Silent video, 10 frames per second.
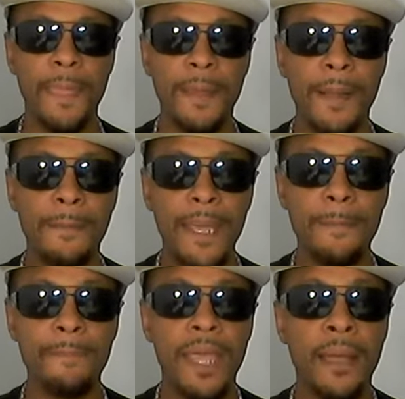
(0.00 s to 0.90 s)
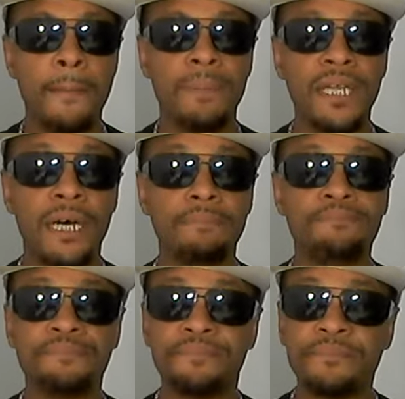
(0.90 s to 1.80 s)
You know what I mean? But, um,
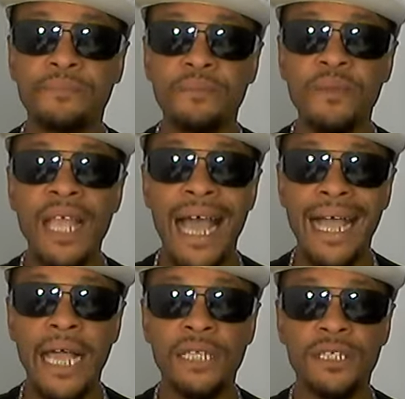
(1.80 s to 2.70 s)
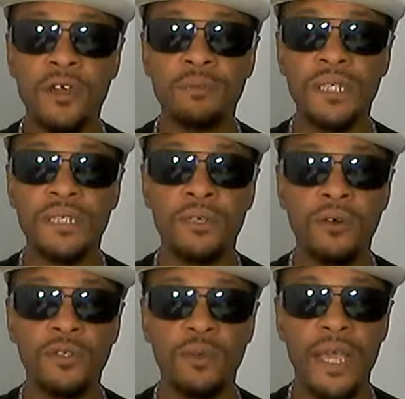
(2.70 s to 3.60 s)
I kind of just hope this
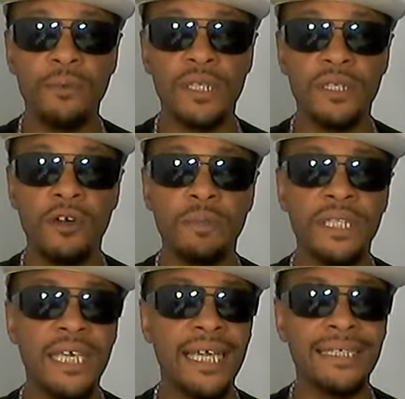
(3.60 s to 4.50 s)
goes away with the doping thing.